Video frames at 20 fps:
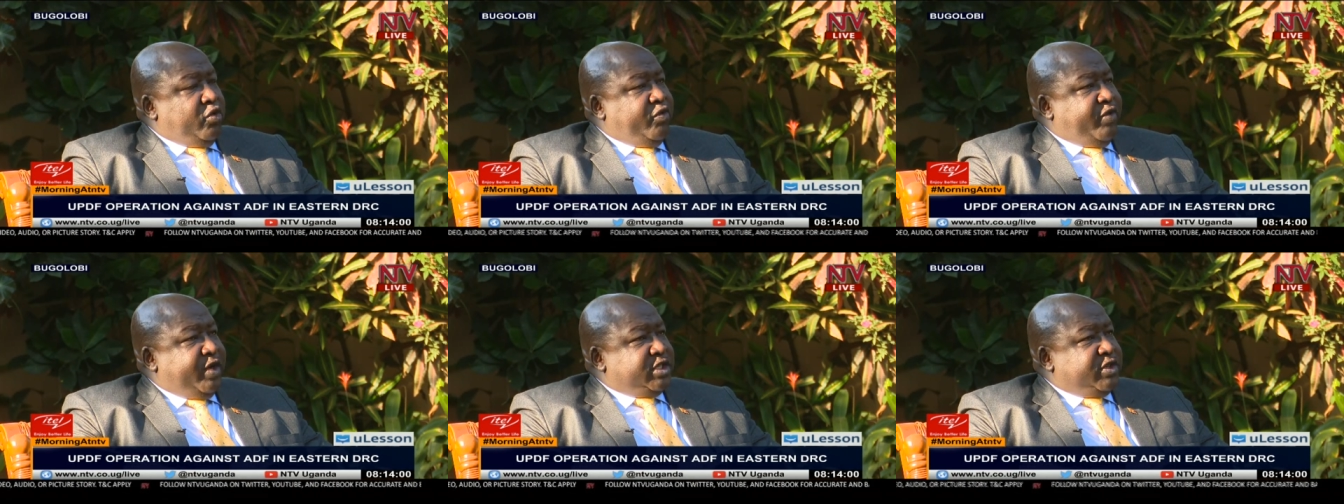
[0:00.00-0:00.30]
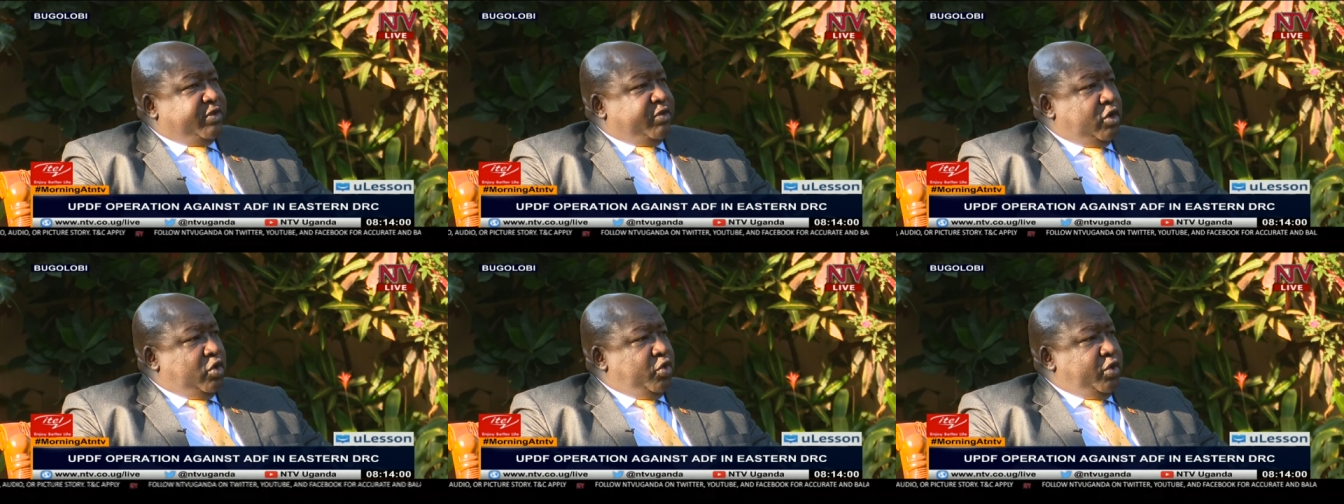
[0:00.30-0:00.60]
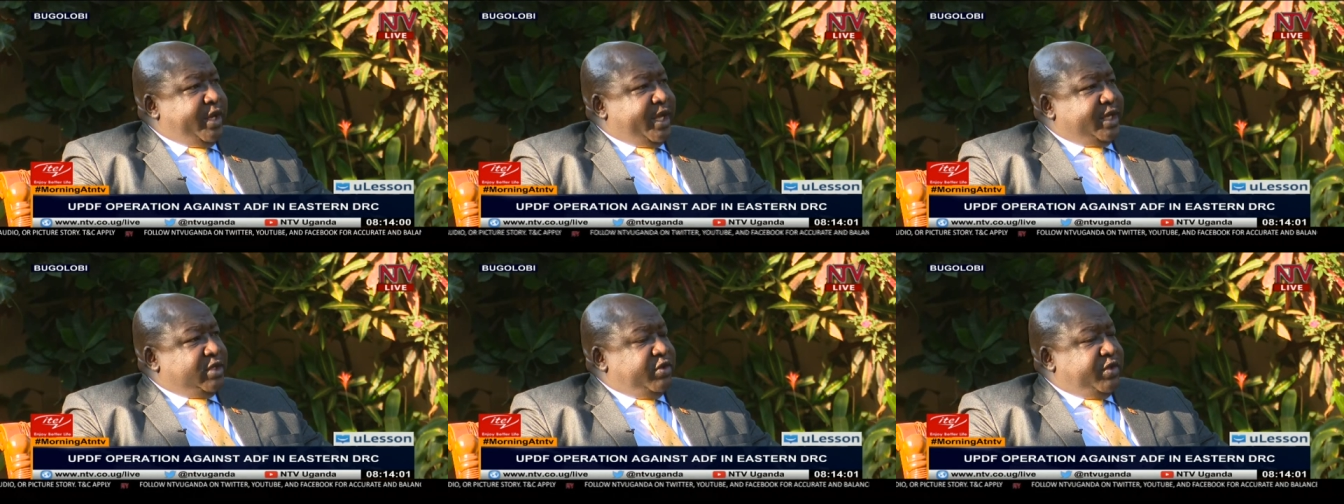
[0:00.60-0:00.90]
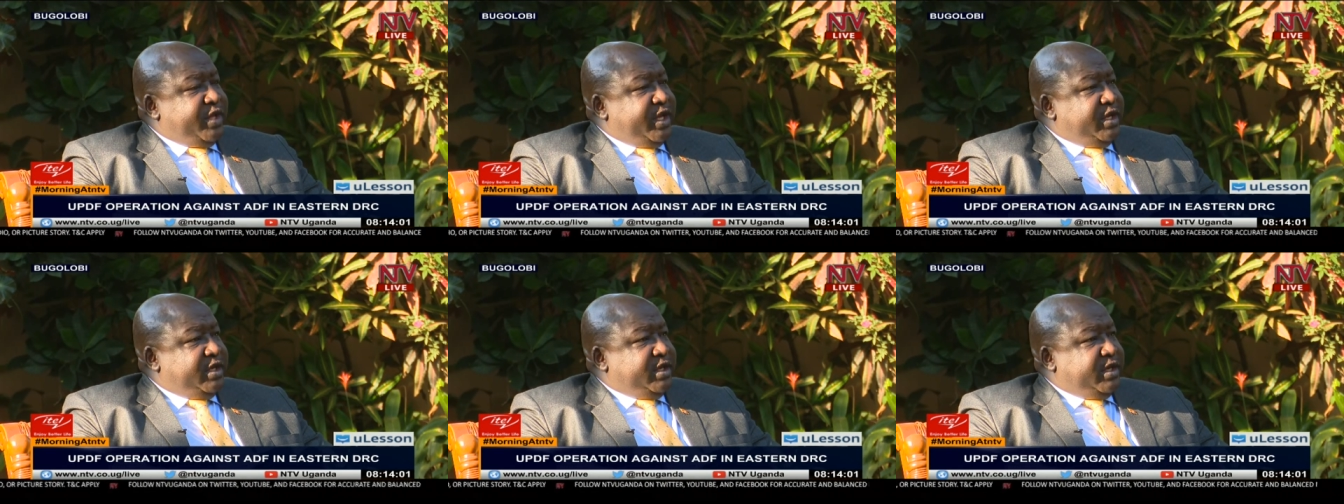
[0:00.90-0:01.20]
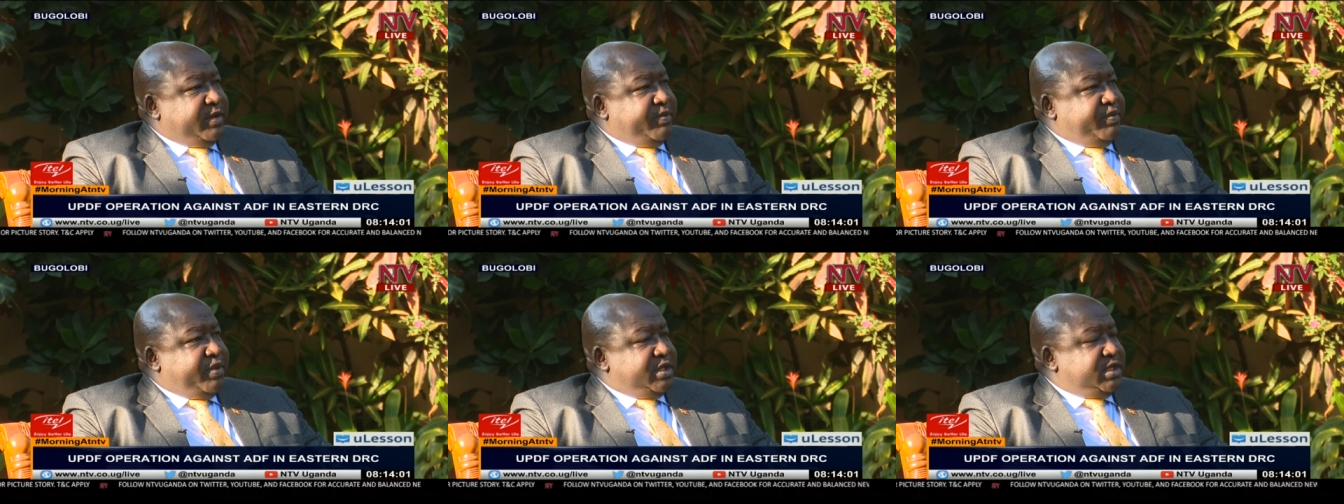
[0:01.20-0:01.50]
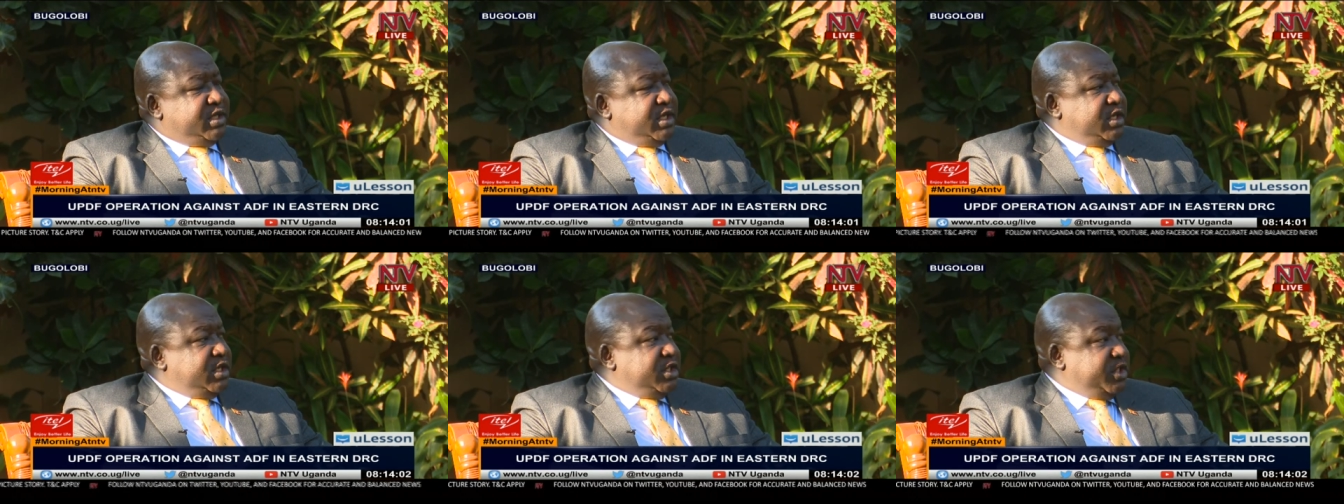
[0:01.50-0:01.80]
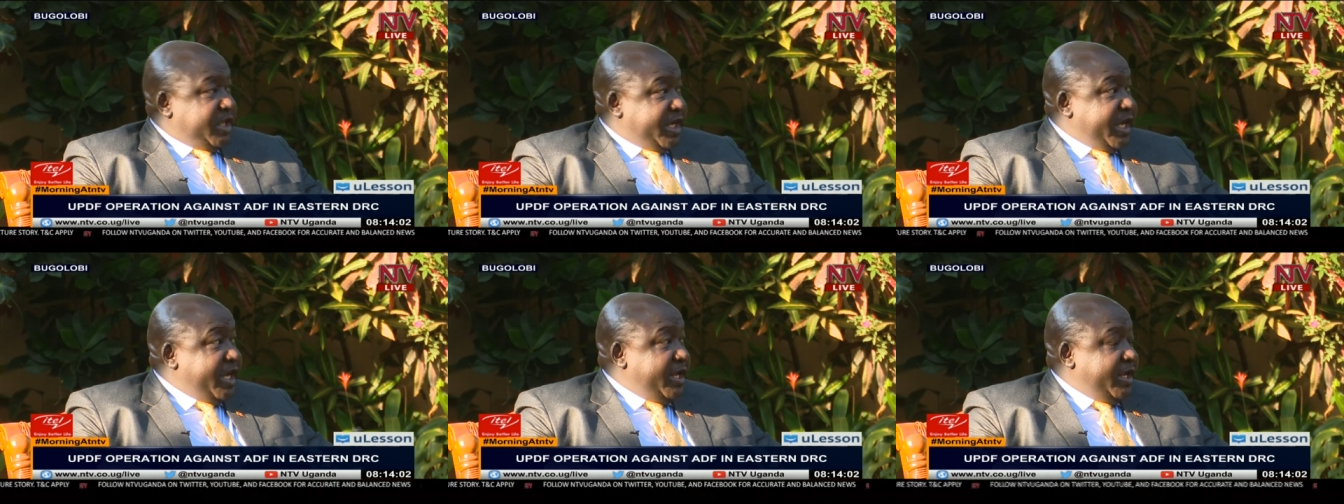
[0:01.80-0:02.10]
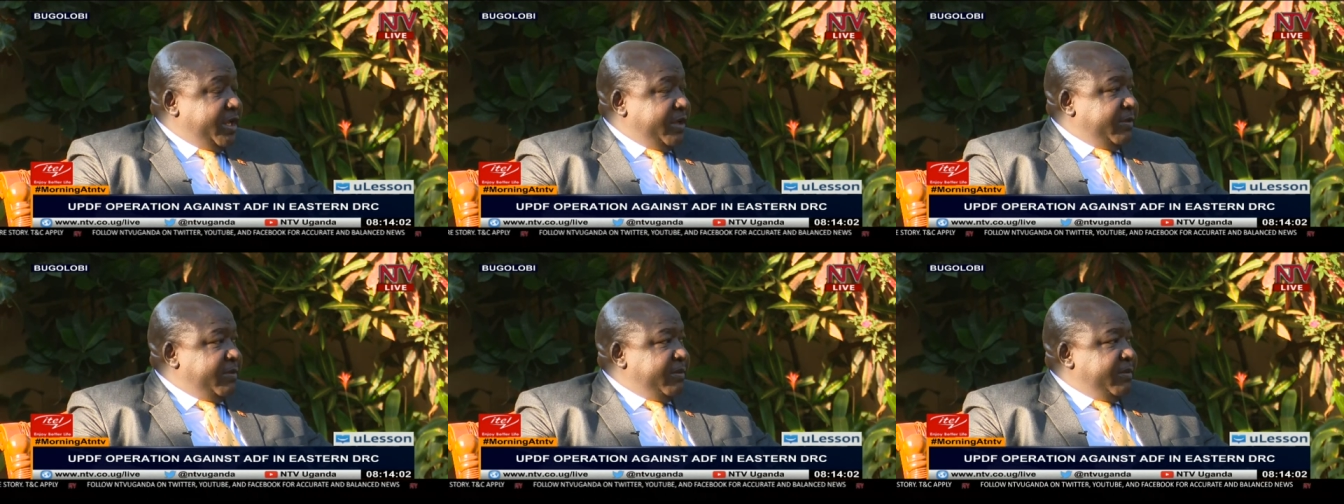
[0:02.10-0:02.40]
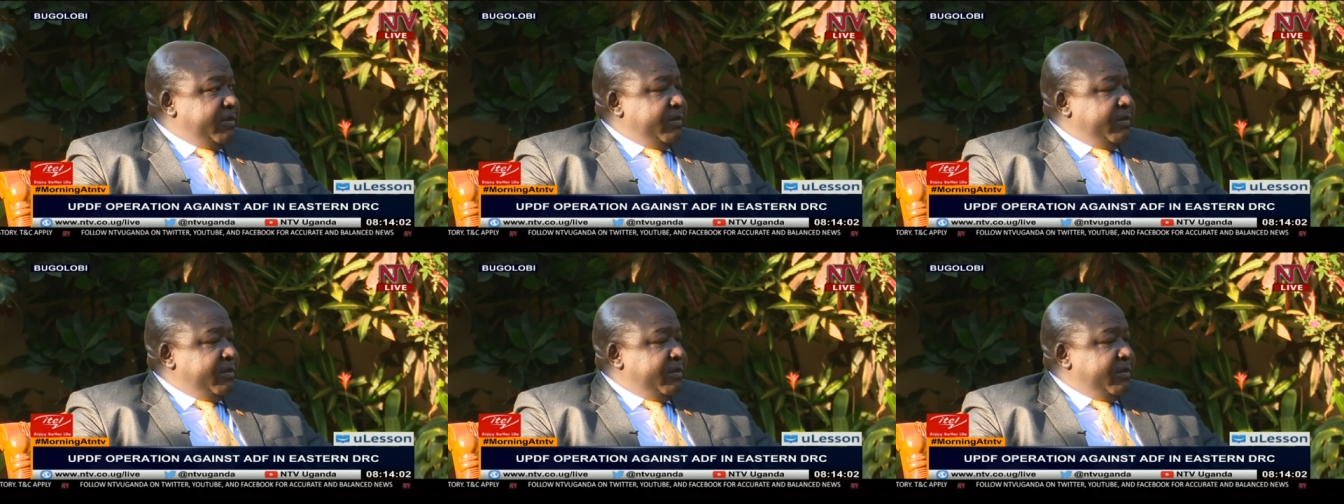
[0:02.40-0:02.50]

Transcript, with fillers: First of all, we'd like to thank uh, President Tshisekedi